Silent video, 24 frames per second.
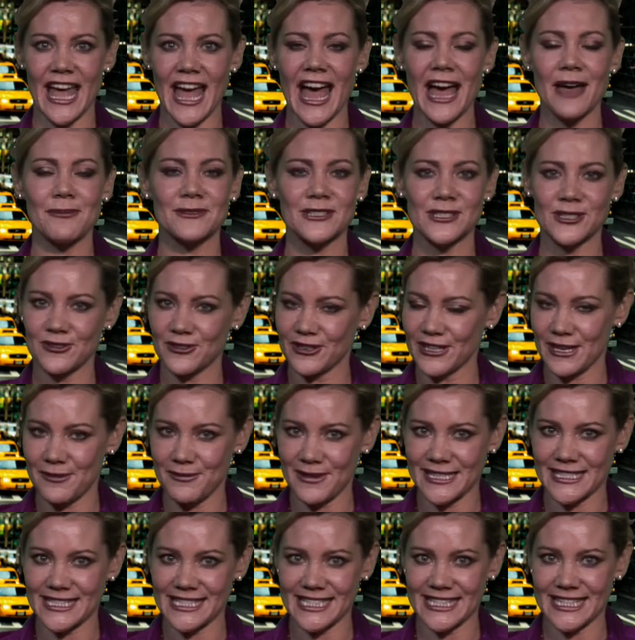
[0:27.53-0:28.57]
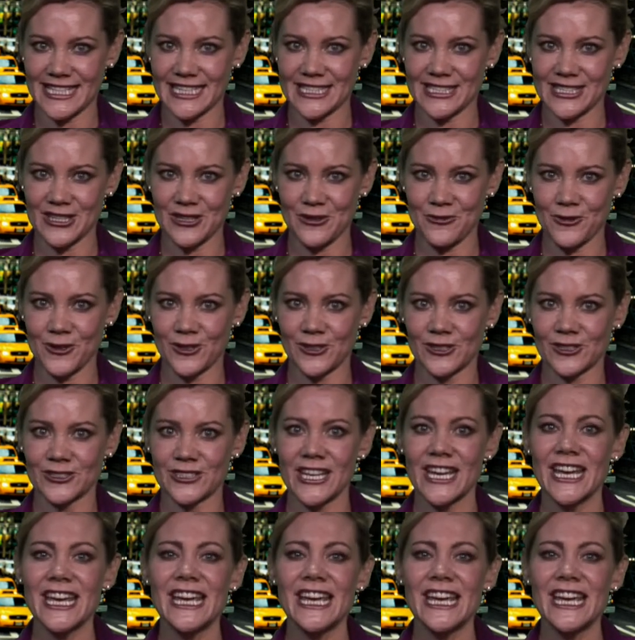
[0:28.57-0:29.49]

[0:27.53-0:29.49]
absolutely amazing things in the world,